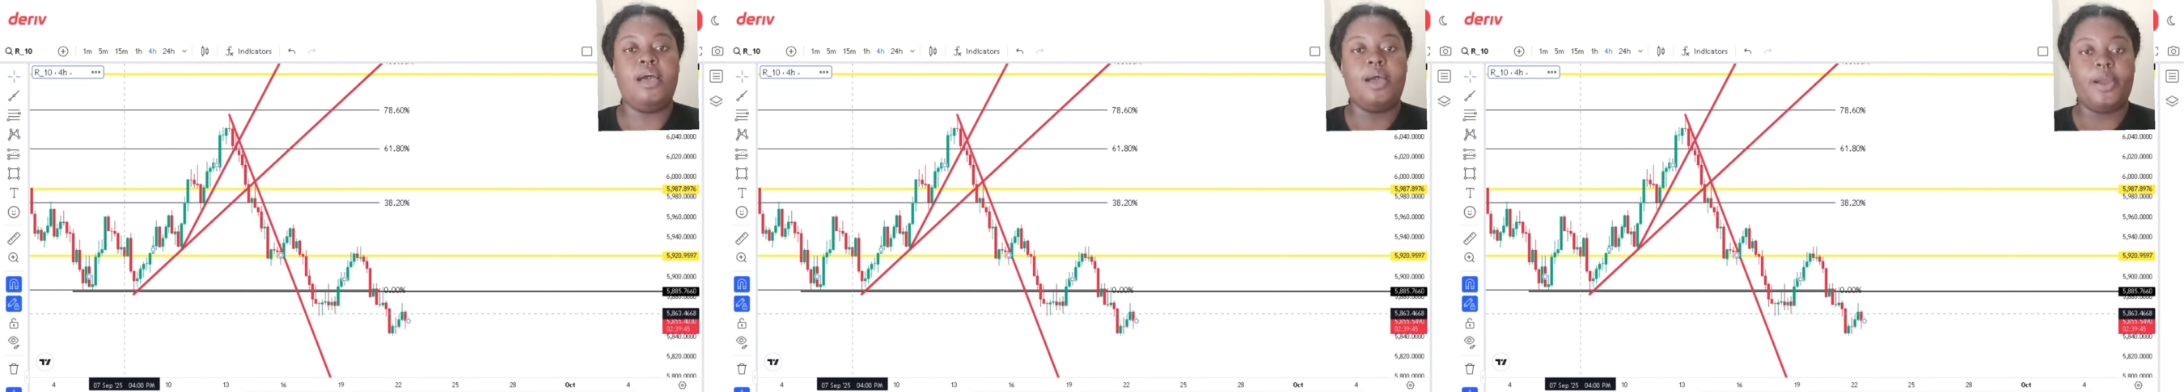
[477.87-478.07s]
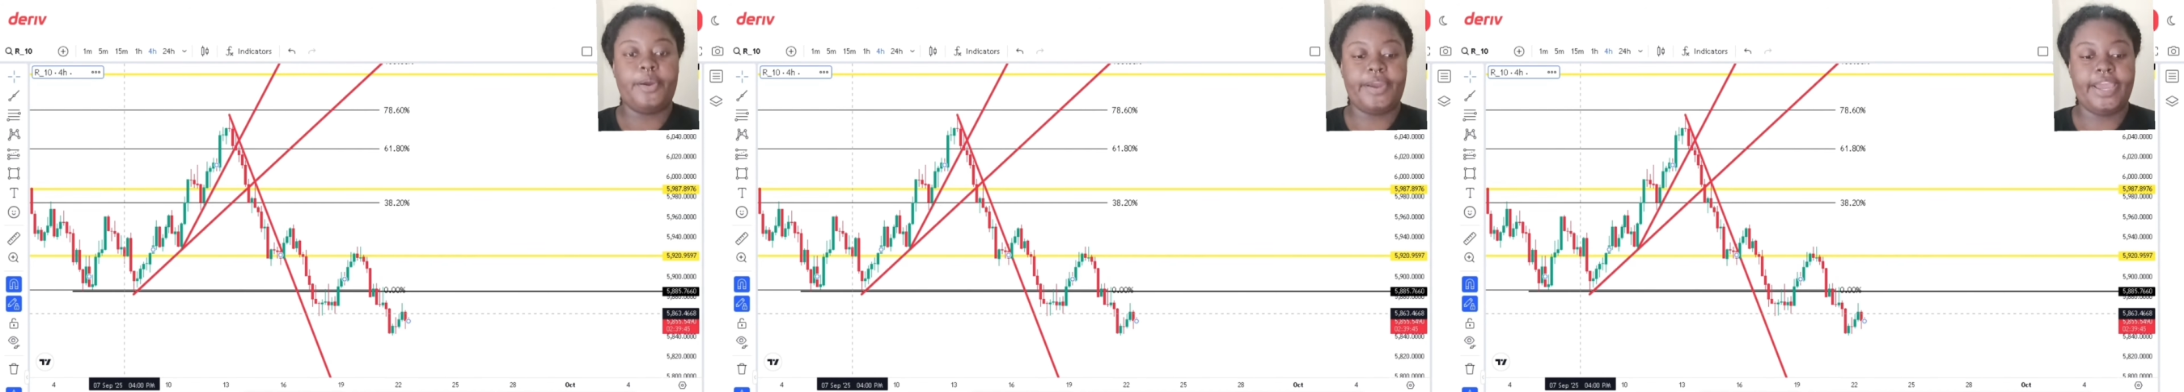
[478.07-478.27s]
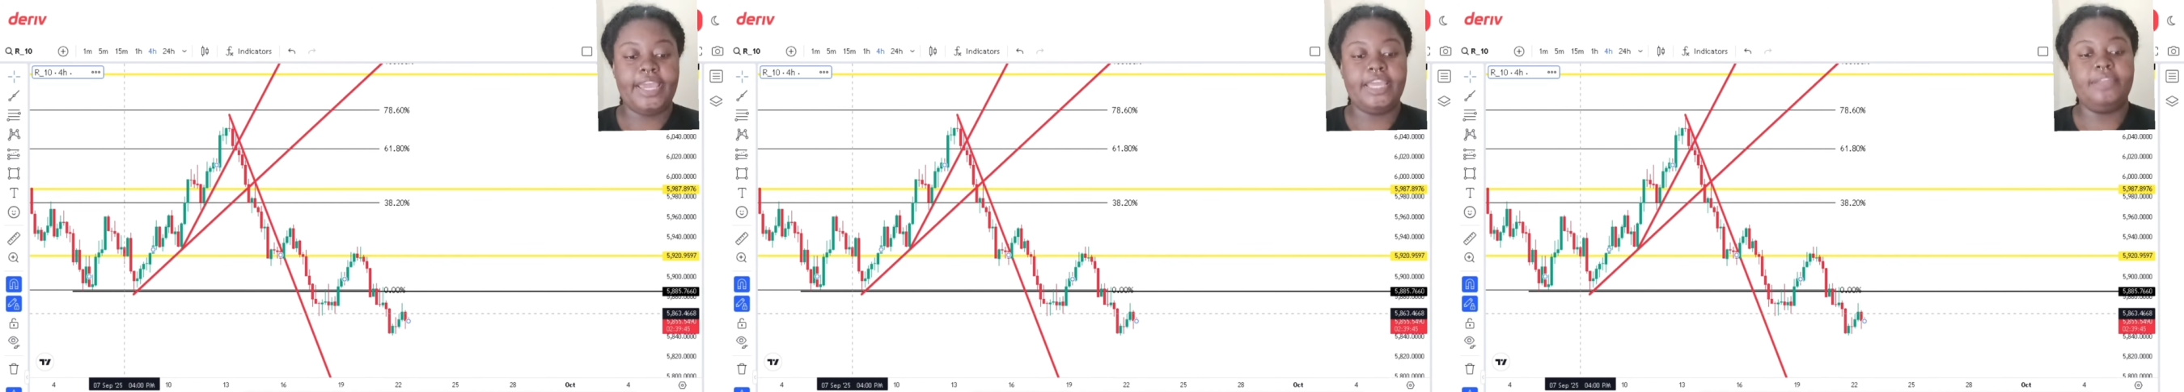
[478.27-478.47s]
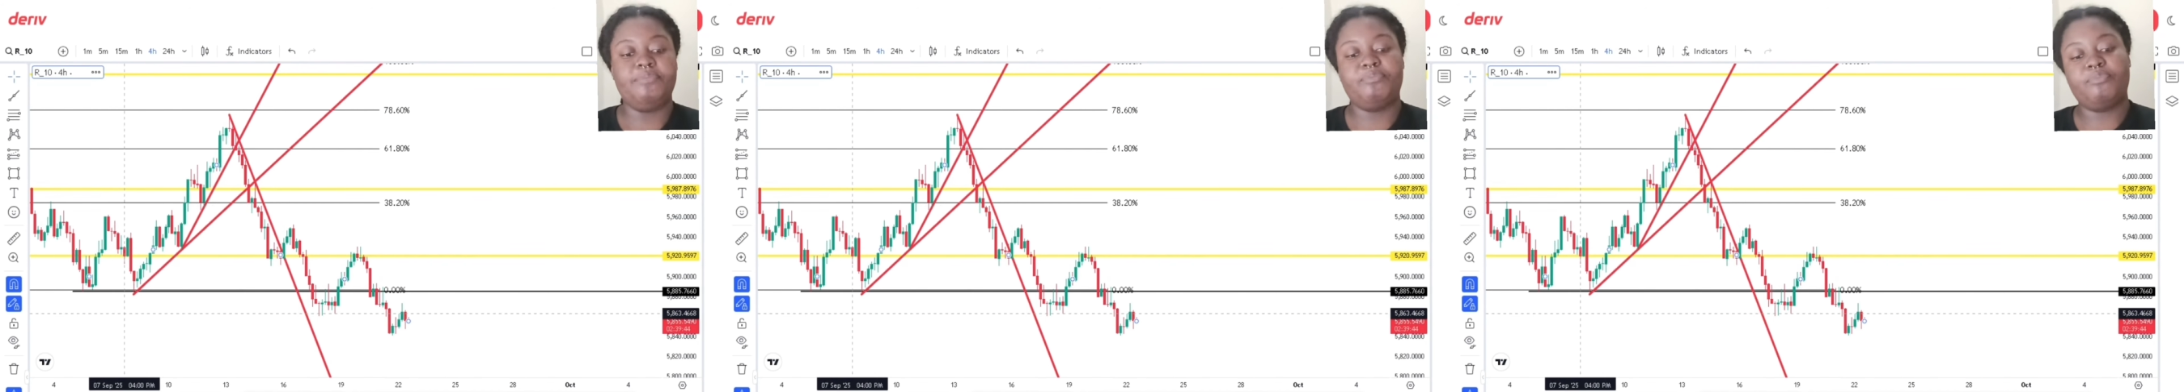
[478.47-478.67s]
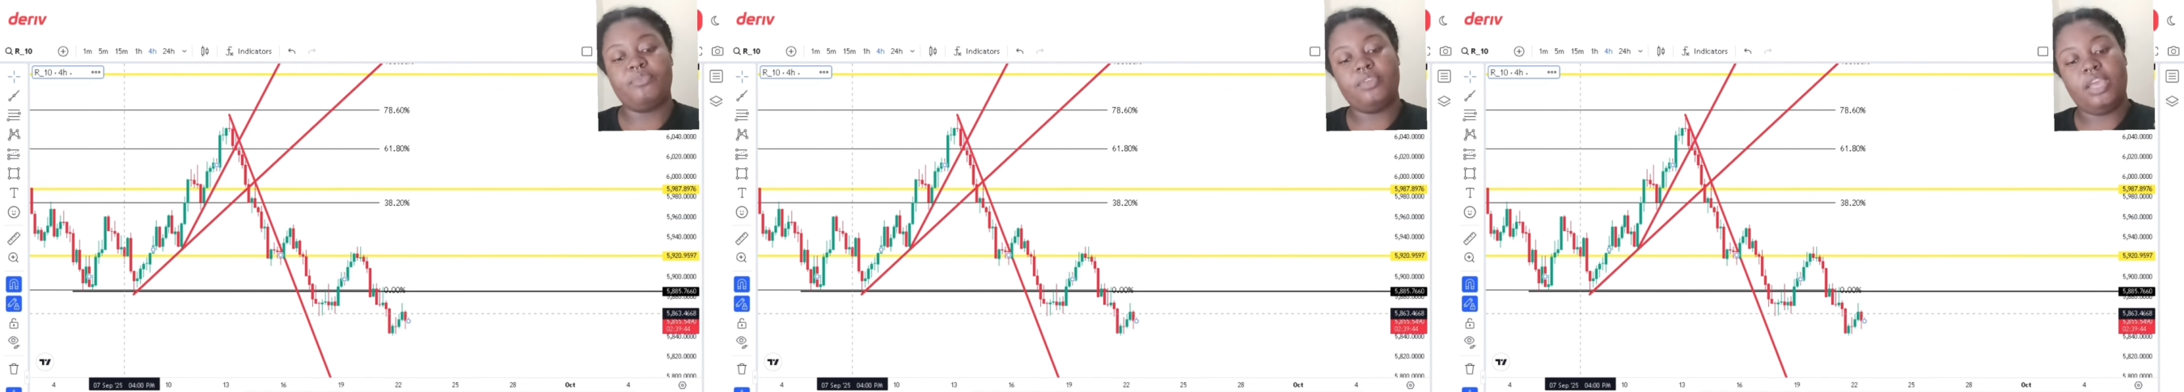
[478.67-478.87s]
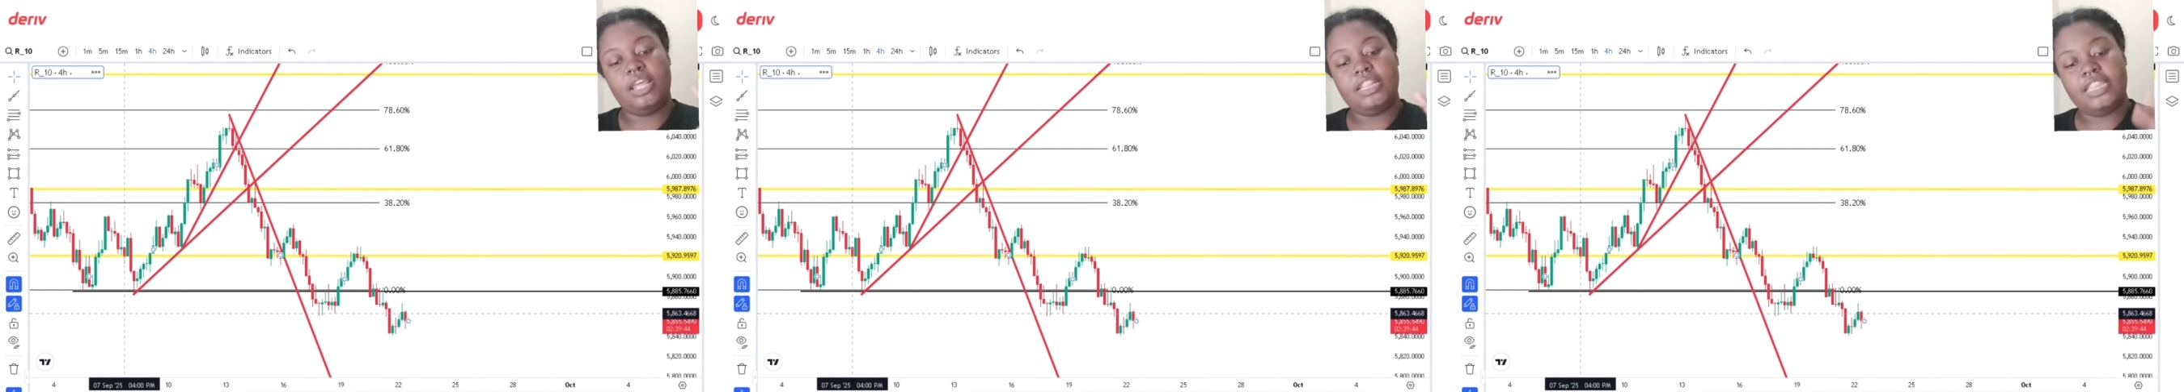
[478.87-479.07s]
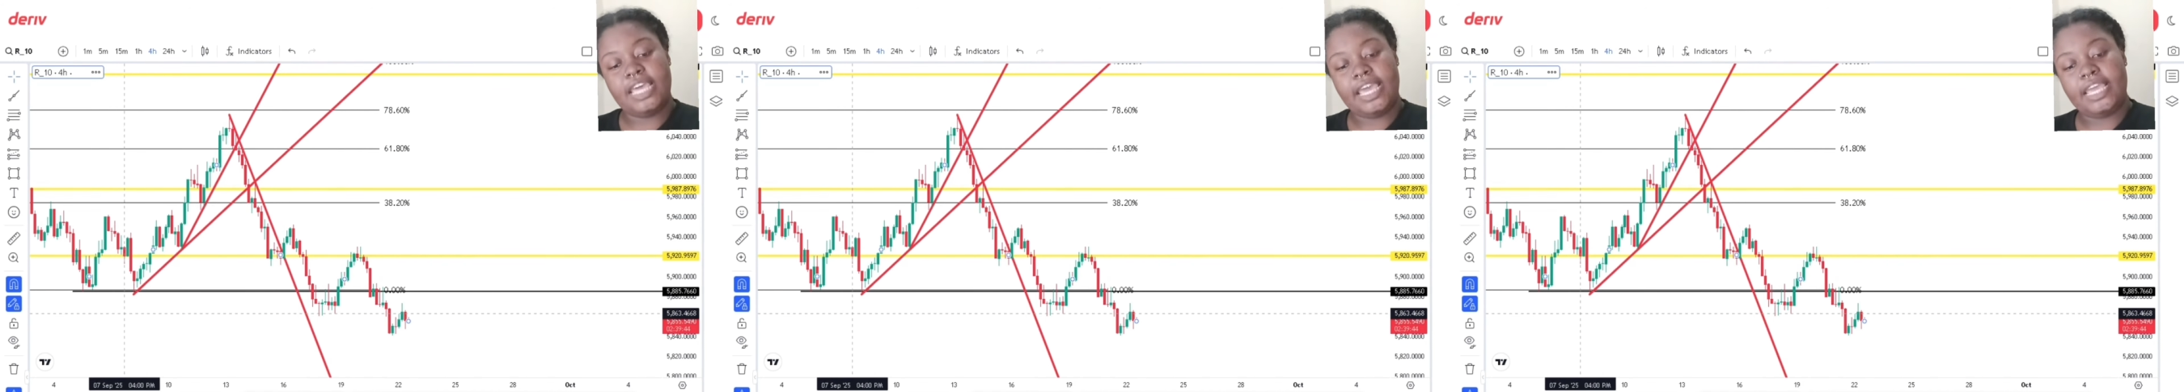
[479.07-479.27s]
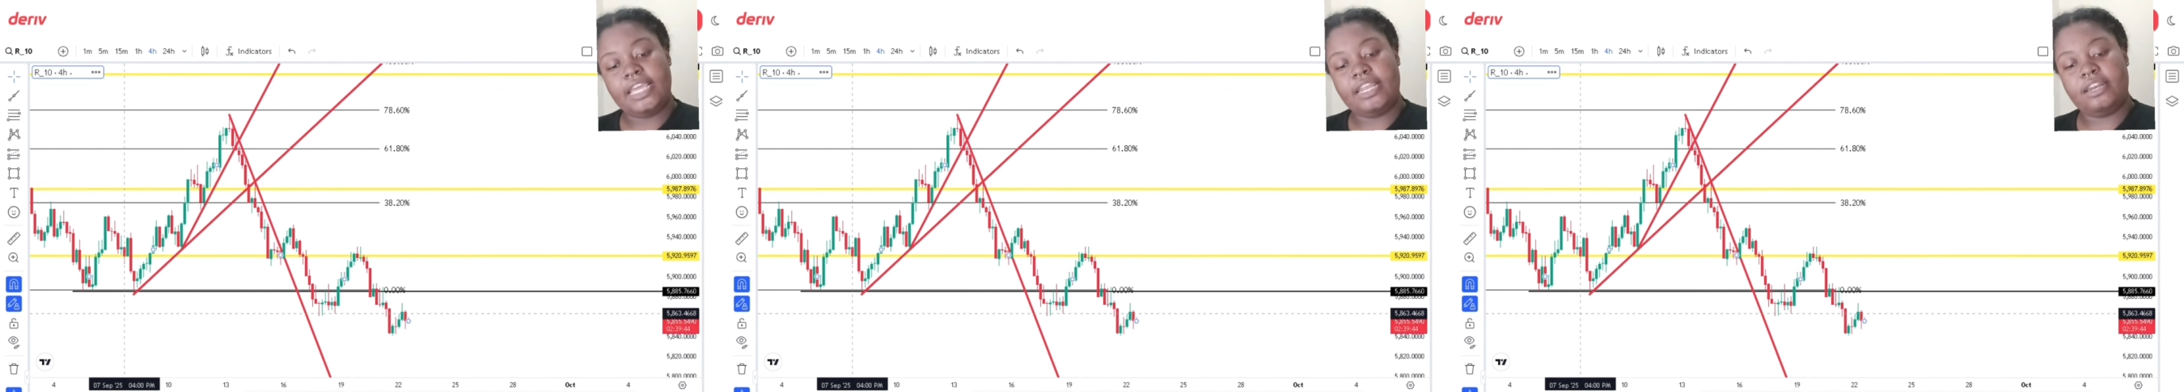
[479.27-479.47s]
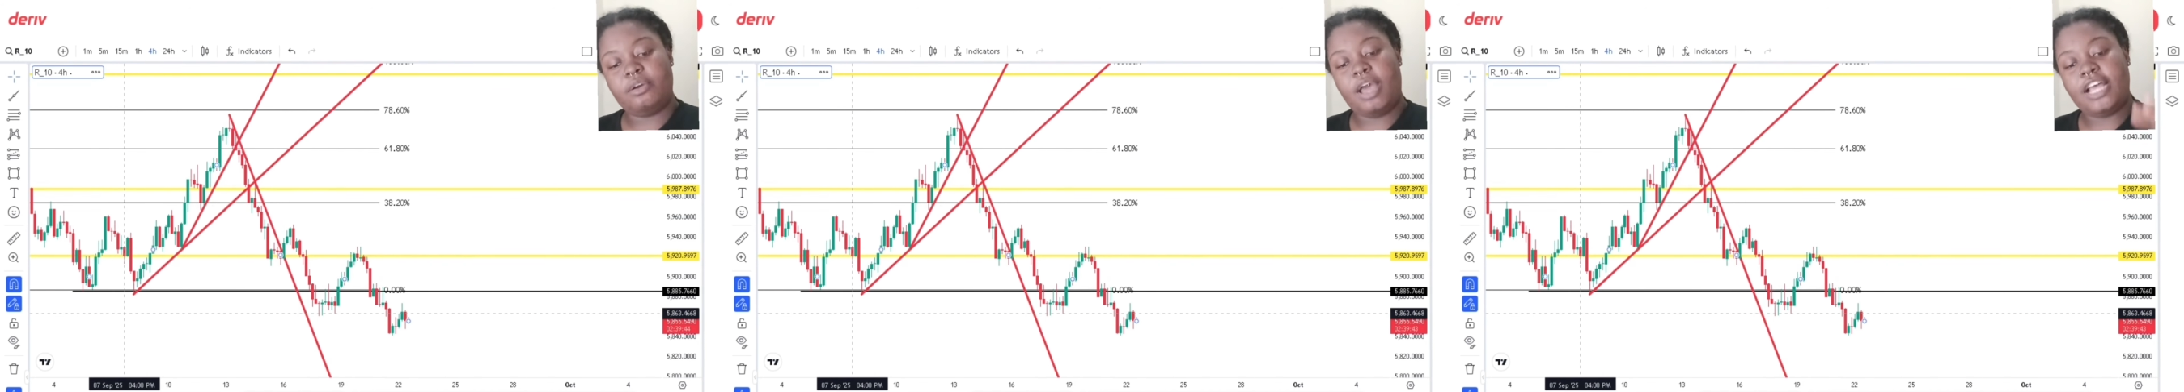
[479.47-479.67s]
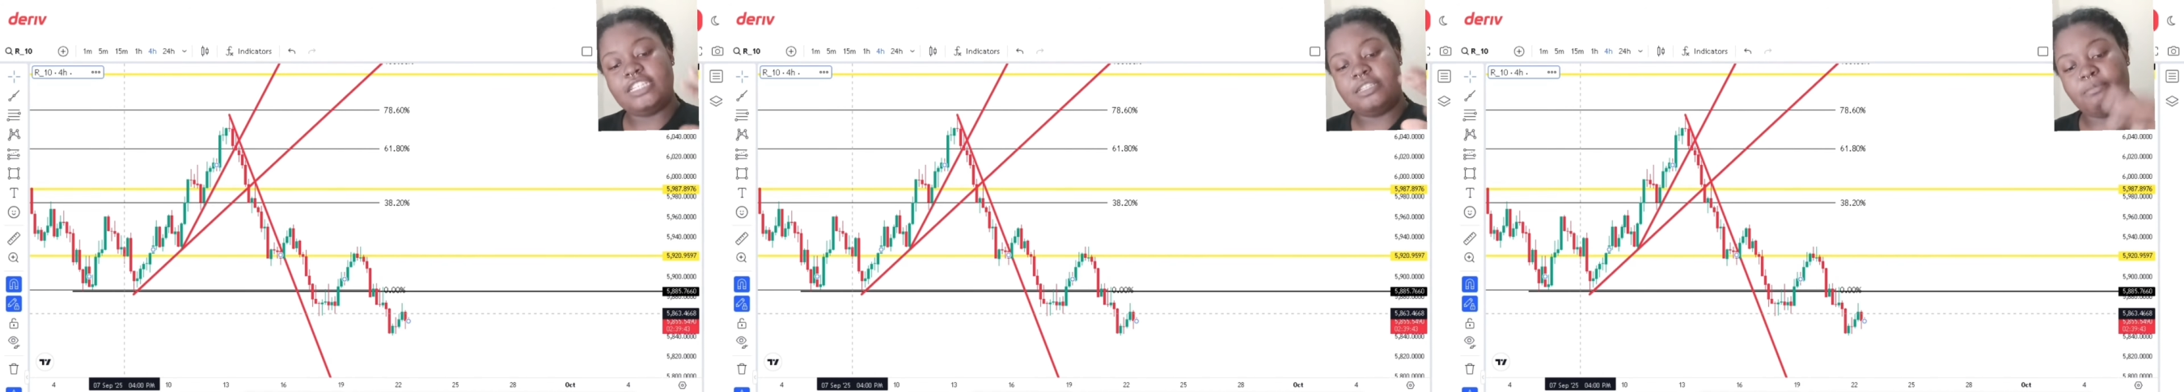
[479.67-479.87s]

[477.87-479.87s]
All right, then as the